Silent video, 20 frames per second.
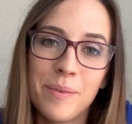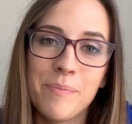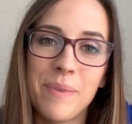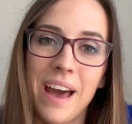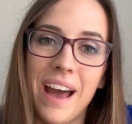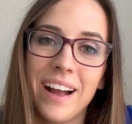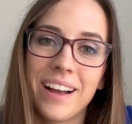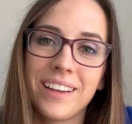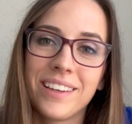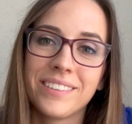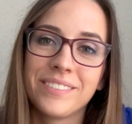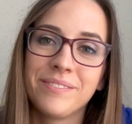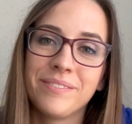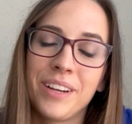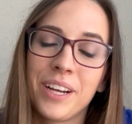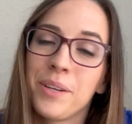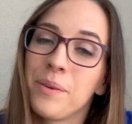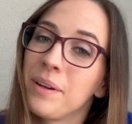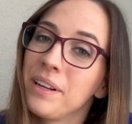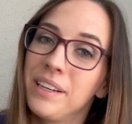back.
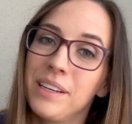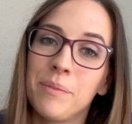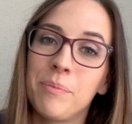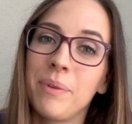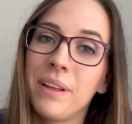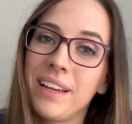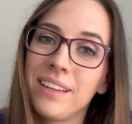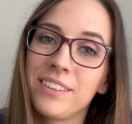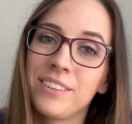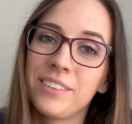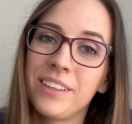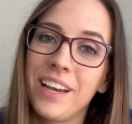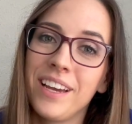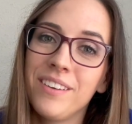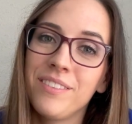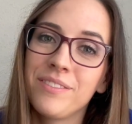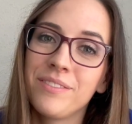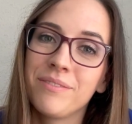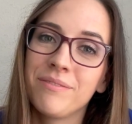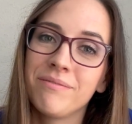Are you ready to plan your life?